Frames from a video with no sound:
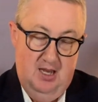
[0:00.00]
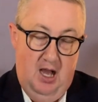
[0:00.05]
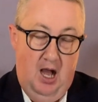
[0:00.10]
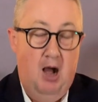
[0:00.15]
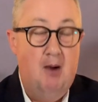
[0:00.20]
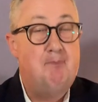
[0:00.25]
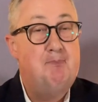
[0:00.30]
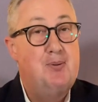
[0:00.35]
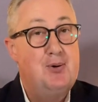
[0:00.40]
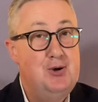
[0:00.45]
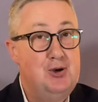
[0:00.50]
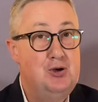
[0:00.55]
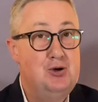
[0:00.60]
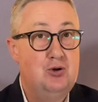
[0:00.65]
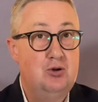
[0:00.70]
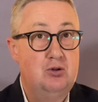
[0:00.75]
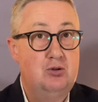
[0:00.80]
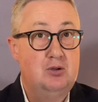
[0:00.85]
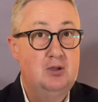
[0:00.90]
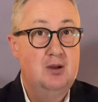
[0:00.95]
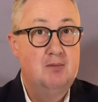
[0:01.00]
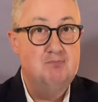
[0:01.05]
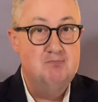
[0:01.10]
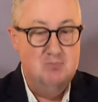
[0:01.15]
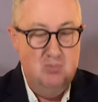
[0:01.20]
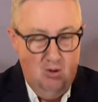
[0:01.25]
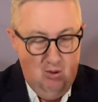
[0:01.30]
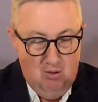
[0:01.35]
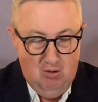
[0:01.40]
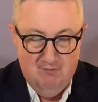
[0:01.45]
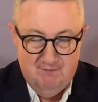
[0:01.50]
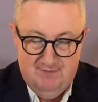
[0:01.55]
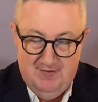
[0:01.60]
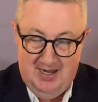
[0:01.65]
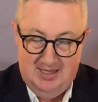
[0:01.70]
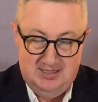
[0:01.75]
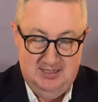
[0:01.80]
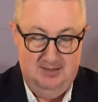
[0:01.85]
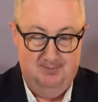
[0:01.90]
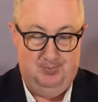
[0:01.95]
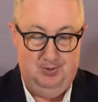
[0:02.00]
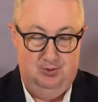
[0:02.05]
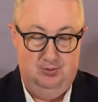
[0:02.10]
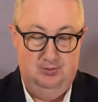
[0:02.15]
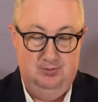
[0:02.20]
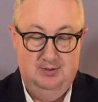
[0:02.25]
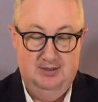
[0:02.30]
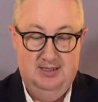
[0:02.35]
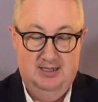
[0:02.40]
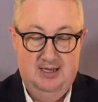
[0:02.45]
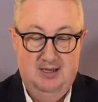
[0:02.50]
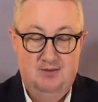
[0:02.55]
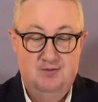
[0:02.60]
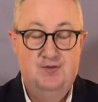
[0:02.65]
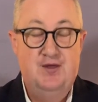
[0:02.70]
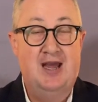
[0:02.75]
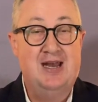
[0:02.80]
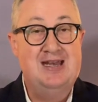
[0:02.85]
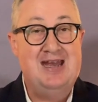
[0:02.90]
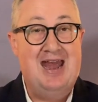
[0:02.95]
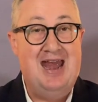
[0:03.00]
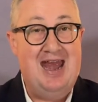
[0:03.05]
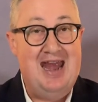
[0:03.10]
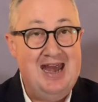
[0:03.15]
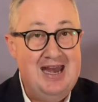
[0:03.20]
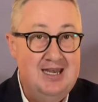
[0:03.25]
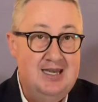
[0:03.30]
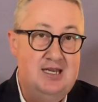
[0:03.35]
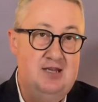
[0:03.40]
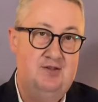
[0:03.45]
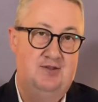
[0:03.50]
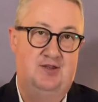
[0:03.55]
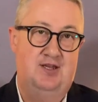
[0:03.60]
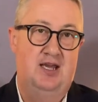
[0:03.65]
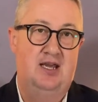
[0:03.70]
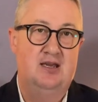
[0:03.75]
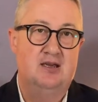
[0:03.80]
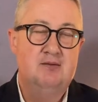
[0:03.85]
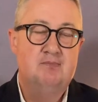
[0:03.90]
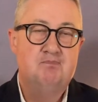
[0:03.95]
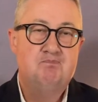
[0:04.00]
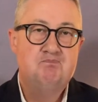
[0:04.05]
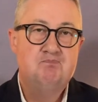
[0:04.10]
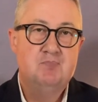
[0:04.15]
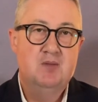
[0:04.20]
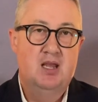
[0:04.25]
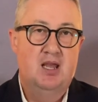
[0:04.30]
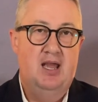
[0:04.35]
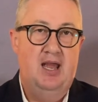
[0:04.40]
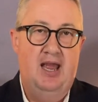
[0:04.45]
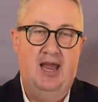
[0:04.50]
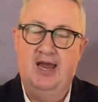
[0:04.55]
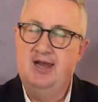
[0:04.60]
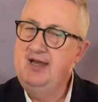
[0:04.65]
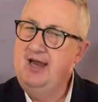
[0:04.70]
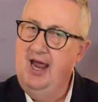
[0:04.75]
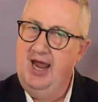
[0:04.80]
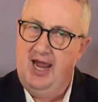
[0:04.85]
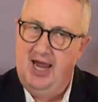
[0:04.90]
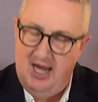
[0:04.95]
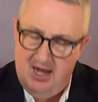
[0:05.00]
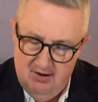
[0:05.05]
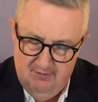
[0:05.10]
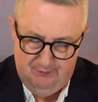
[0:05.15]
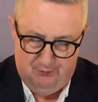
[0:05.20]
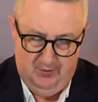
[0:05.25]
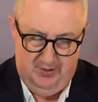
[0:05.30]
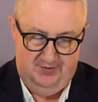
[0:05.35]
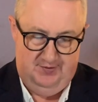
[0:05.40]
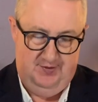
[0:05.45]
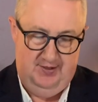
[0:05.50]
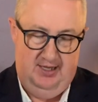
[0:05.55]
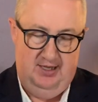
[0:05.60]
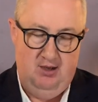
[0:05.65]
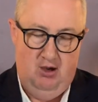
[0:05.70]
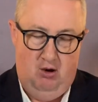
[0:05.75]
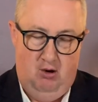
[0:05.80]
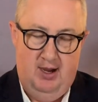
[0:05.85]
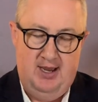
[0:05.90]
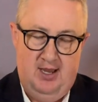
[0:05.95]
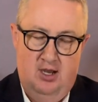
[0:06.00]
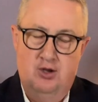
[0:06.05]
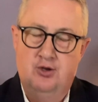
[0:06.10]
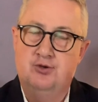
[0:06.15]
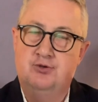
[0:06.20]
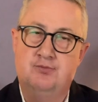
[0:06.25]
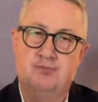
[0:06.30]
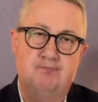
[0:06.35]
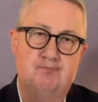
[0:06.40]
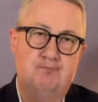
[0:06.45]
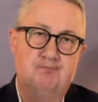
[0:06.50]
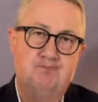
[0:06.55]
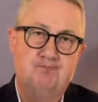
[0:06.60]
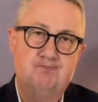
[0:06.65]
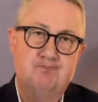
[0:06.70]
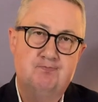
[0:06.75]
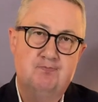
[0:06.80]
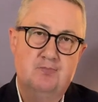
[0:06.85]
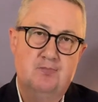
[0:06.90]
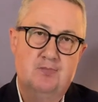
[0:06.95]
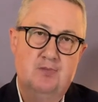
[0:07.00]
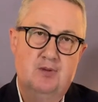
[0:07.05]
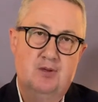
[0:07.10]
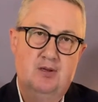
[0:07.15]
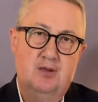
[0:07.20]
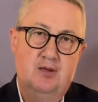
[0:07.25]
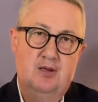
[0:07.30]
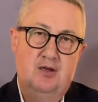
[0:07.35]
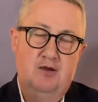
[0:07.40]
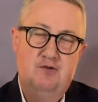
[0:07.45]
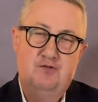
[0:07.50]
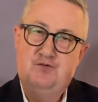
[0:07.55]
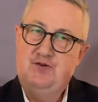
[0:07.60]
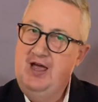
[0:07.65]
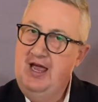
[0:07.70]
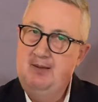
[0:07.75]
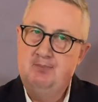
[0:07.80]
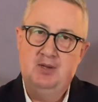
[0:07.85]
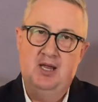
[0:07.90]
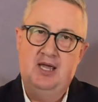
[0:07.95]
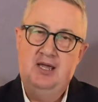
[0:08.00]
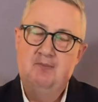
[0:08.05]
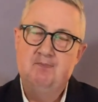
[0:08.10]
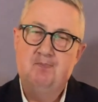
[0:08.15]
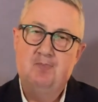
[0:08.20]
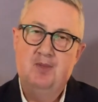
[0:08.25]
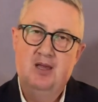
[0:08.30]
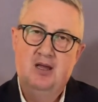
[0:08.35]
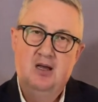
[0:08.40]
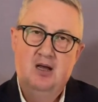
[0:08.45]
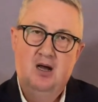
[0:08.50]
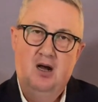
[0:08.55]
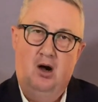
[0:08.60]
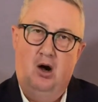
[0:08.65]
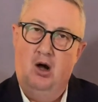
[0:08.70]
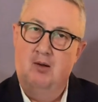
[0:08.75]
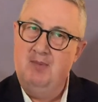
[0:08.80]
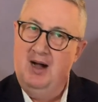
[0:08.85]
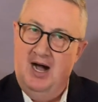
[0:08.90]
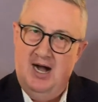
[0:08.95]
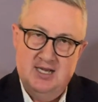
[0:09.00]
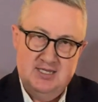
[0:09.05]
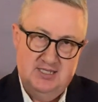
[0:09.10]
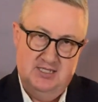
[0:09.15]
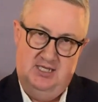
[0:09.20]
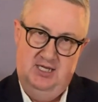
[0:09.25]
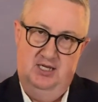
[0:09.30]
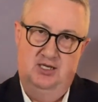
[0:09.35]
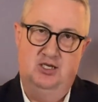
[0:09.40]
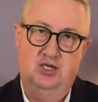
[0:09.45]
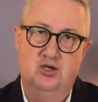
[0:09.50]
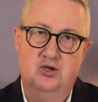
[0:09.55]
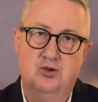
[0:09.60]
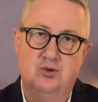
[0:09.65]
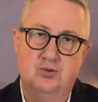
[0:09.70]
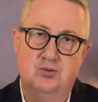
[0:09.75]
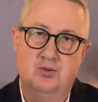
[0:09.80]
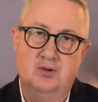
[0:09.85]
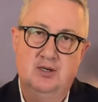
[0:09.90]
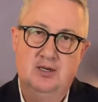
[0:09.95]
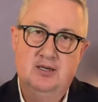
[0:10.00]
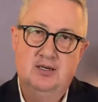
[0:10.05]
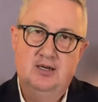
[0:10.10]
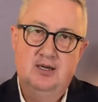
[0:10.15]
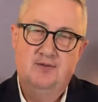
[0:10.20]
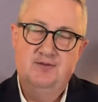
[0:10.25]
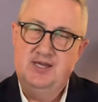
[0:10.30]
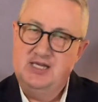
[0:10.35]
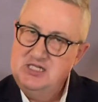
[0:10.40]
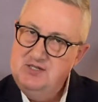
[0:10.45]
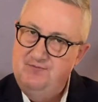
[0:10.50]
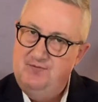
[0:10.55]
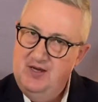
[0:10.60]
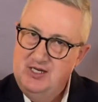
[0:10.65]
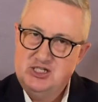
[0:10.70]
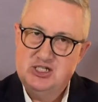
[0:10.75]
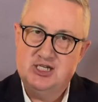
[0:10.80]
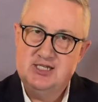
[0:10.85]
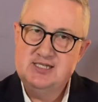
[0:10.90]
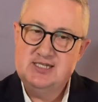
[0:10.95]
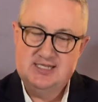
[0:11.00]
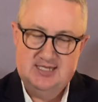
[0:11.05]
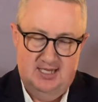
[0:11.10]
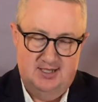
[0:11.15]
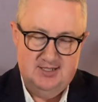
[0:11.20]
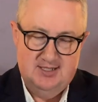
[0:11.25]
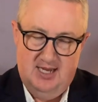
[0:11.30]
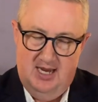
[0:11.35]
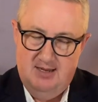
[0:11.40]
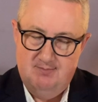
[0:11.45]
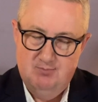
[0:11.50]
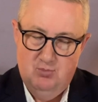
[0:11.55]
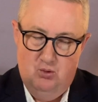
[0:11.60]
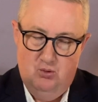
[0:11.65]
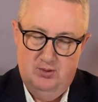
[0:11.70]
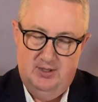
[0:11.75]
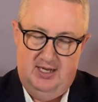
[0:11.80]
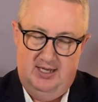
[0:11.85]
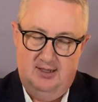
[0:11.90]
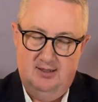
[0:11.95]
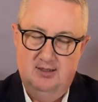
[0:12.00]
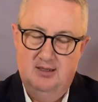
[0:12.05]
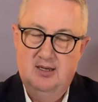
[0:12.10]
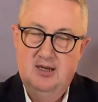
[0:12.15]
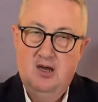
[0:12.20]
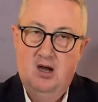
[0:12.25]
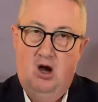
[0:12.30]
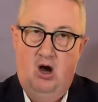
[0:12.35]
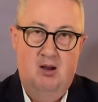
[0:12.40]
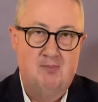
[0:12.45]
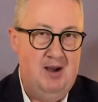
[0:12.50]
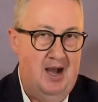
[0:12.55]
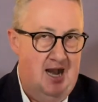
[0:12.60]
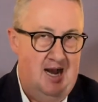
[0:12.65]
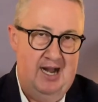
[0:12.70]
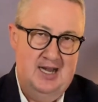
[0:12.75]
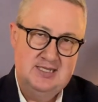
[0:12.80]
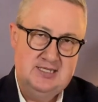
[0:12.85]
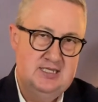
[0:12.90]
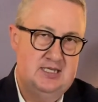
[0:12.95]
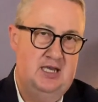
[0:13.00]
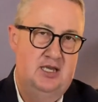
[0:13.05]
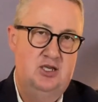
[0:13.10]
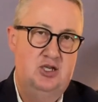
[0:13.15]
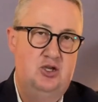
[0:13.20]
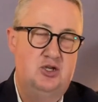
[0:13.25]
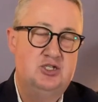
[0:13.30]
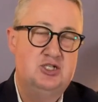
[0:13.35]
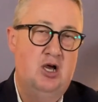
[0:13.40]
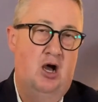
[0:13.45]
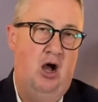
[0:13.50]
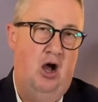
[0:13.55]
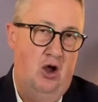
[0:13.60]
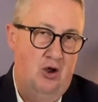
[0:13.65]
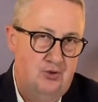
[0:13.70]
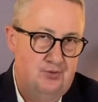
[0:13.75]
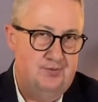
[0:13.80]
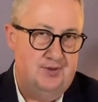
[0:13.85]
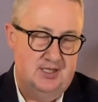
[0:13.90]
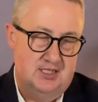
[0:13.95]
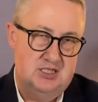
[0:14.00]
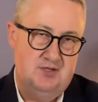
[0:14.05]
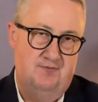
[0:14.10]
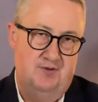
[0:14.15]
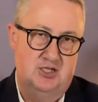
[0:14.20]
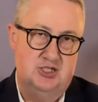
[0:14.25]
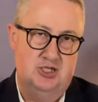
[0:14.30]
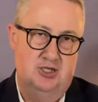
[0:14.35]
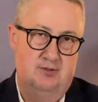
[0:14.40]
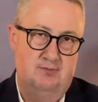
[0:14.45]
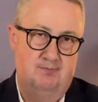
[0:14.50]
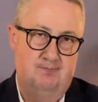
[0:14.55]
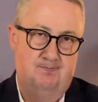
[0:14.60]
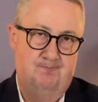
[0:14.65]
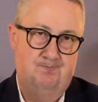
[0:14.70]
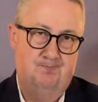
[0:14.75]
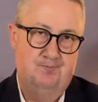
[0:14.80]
A pearl more valuable than anything and everything I own. Family, I'm asking you this Vision Sunday morning, I'm asking you to own this vision,